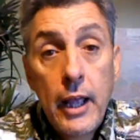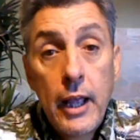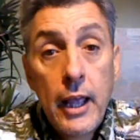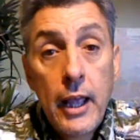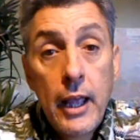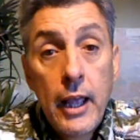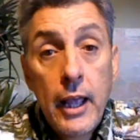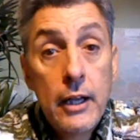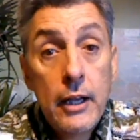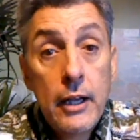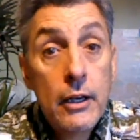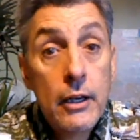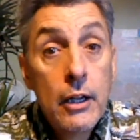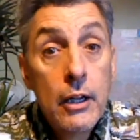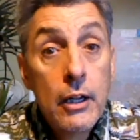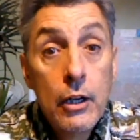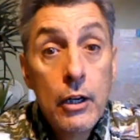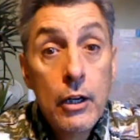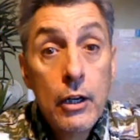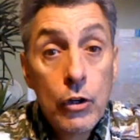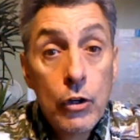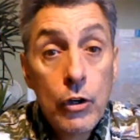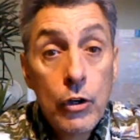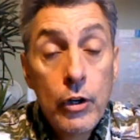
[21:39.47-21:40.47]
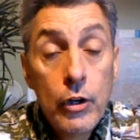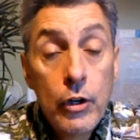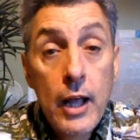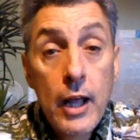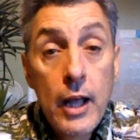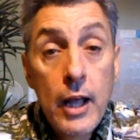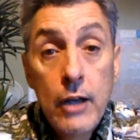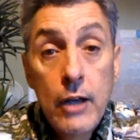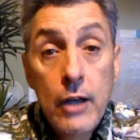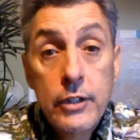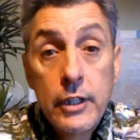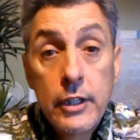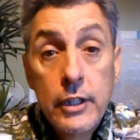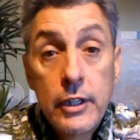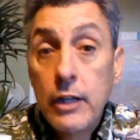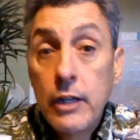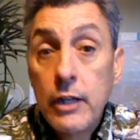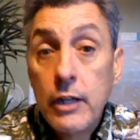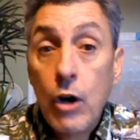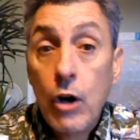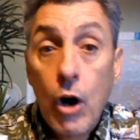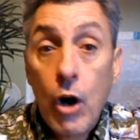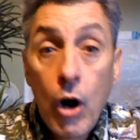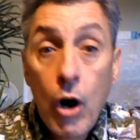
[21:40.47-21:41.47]
and learn how to
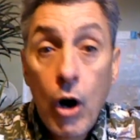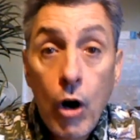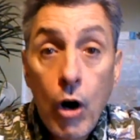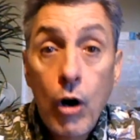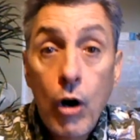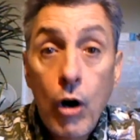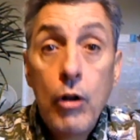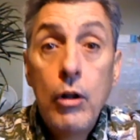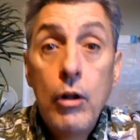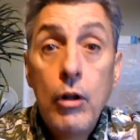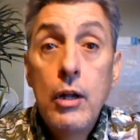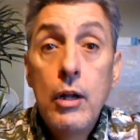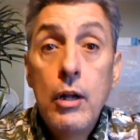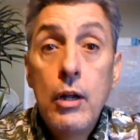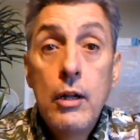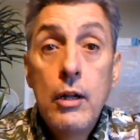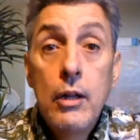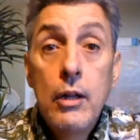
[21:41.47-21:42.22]
get all